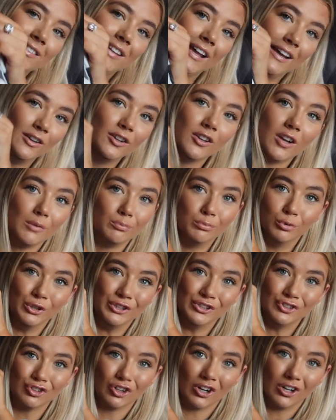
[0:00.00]
they look like
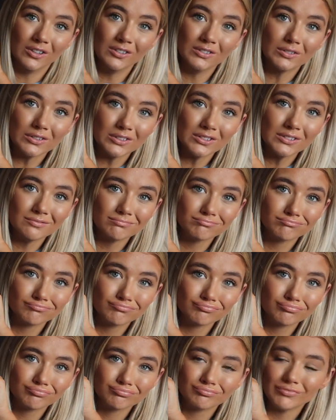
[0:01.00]
boys' trunks,
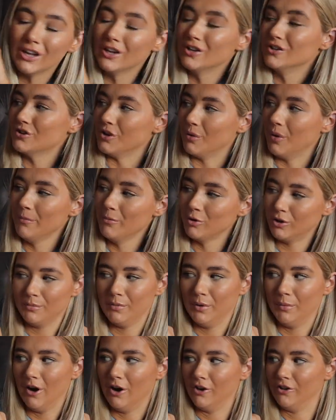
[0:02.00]
so I'm not
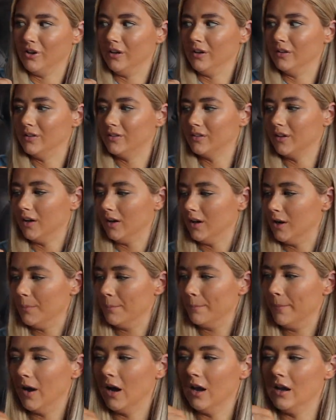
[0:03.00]
going to be wearing these.
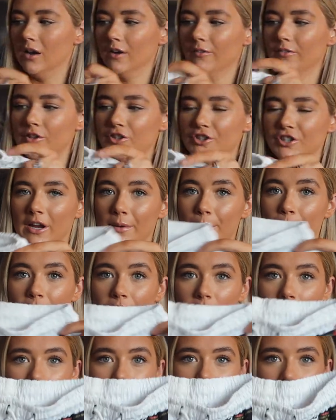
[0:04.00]
I love the shape
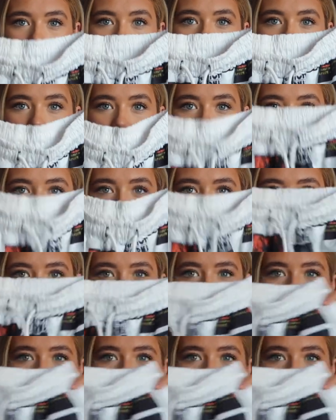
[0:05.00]
of them, like they're so like